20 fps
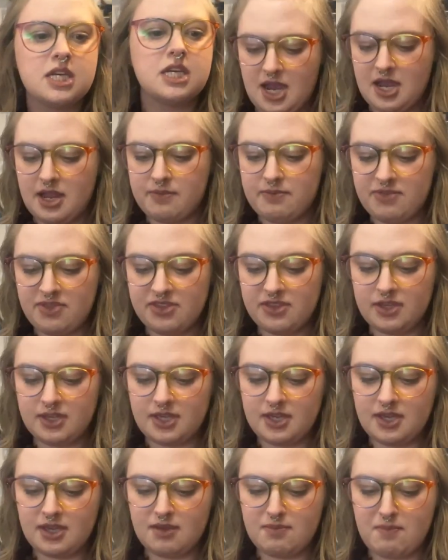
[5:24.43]
I'm
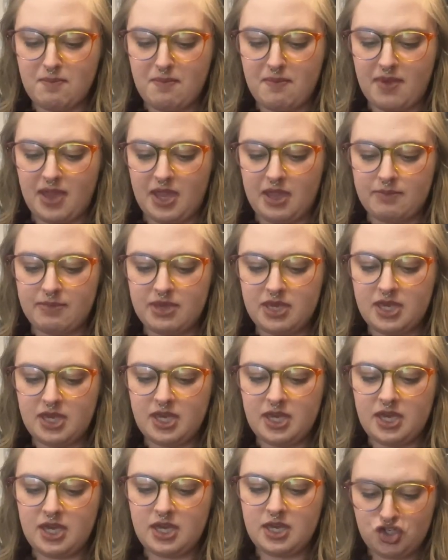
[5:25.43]
thinking
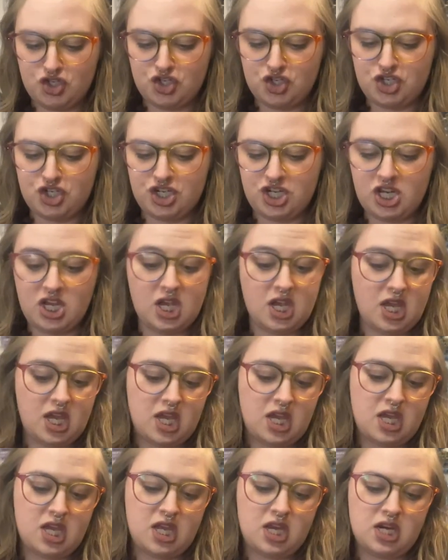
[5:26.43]
maybe
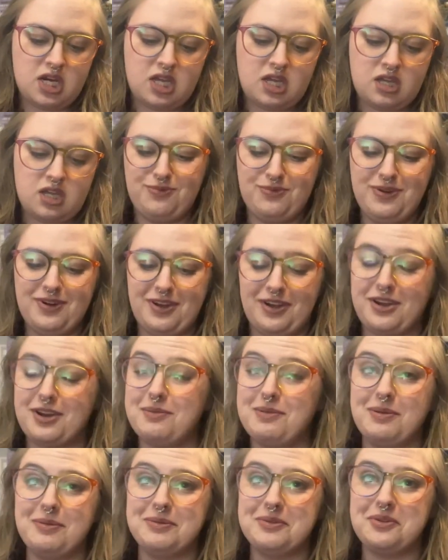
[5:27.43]
chain. We're not gonna
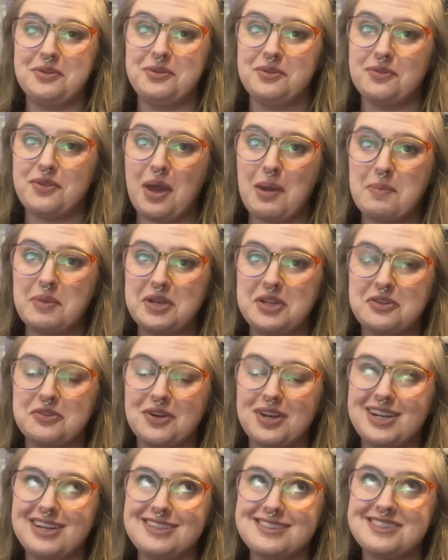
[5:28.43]
be able to do that many
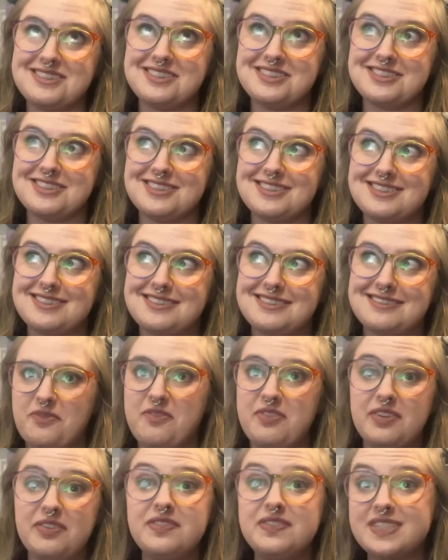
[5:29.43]
granny stitches.
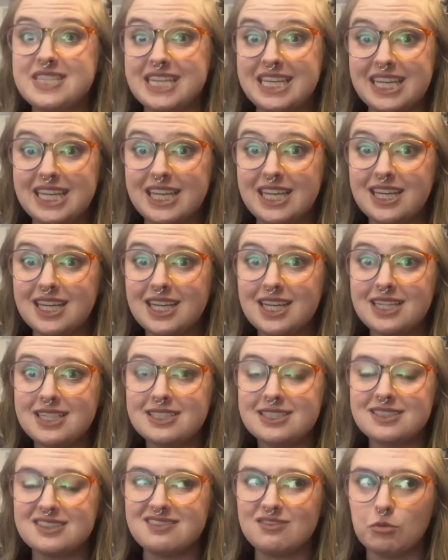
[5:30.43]

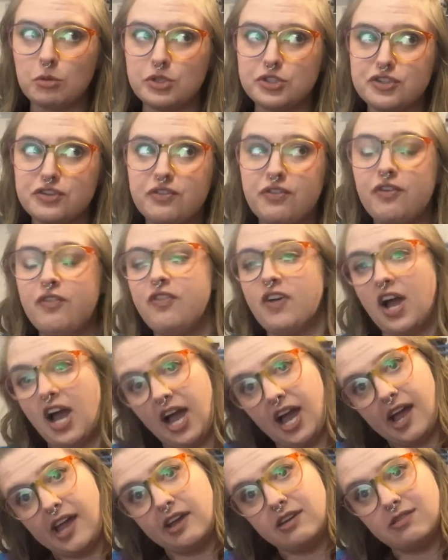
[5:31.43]
15, we'll do
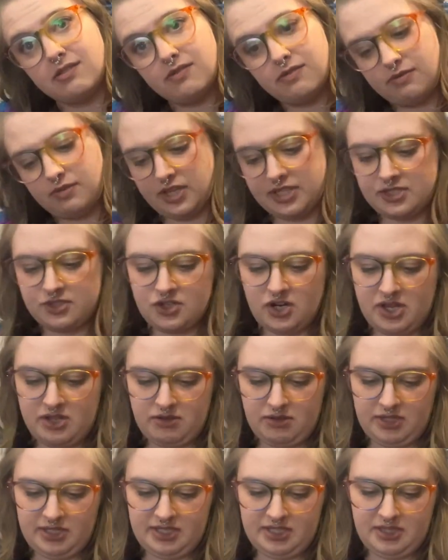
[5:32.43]
5. Let's try it,
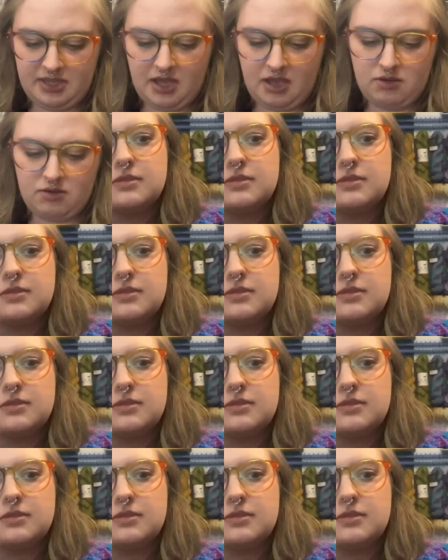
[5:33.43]
let's see that.